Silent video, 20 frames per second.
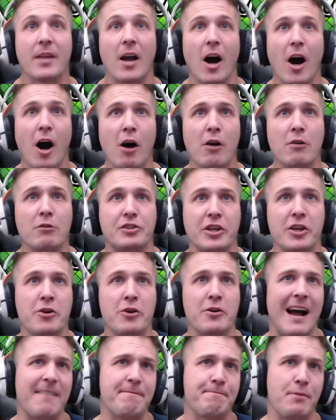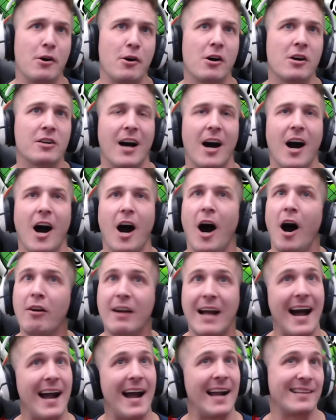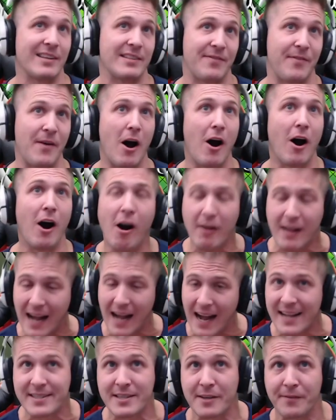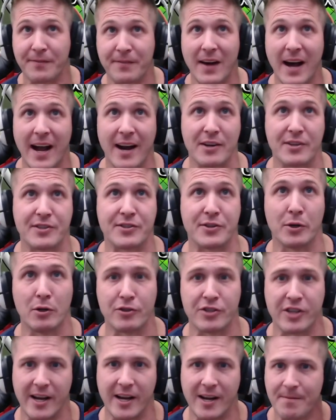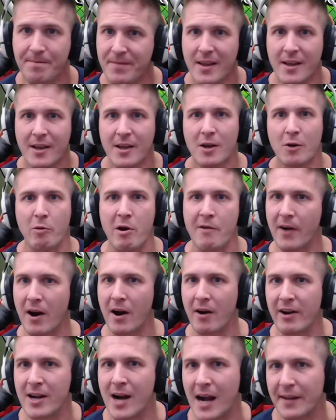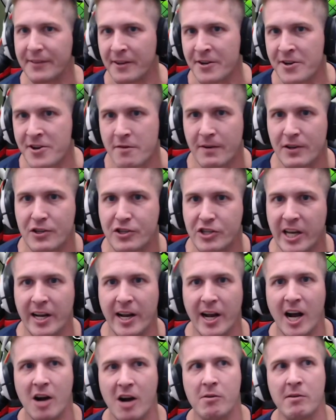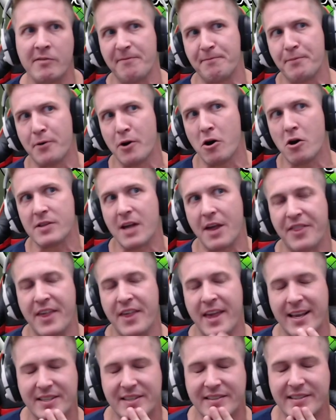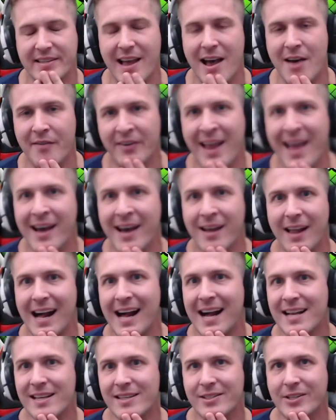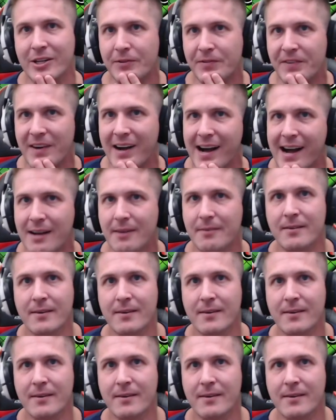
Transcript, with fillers: Oh, dude, I've pulled all kinds of all kinds of fire, Soldier. We've already got the new Vegito and we pulled, I think, seven LRs so far.